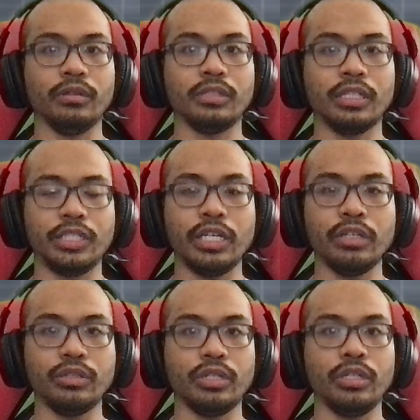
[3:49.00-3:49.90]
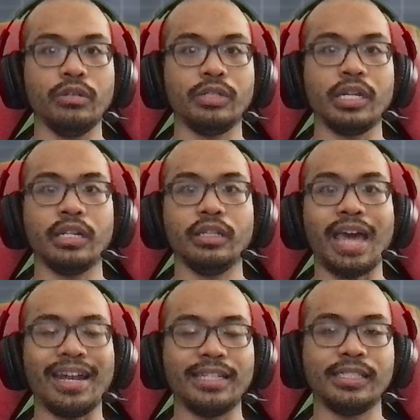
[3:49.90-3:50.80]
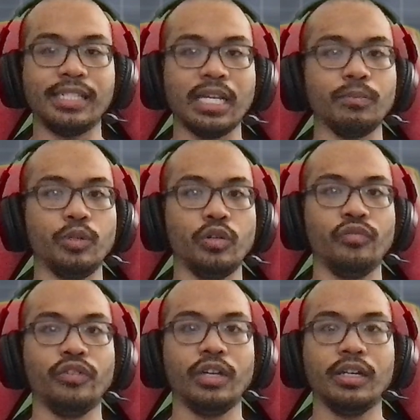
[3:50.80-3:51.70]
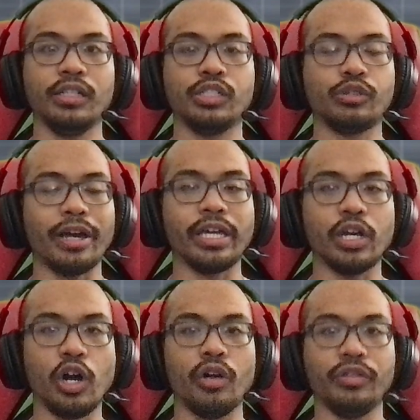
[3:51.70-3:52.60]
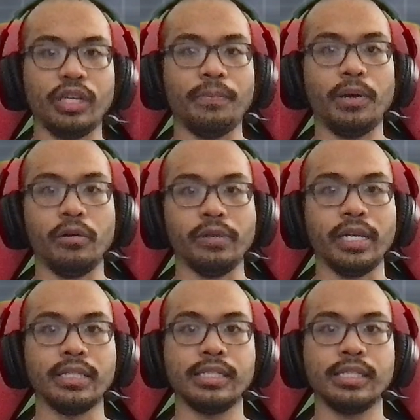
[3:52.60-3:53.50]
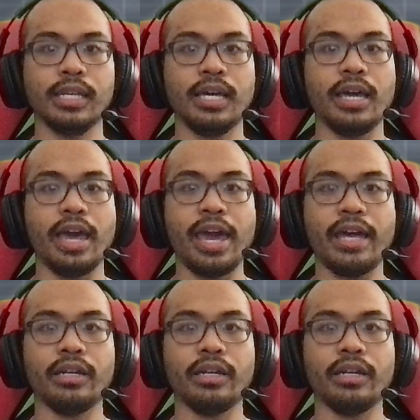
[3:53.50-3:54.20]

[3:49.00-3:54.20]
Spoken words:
continue to use that sync move, striking all the opponents. And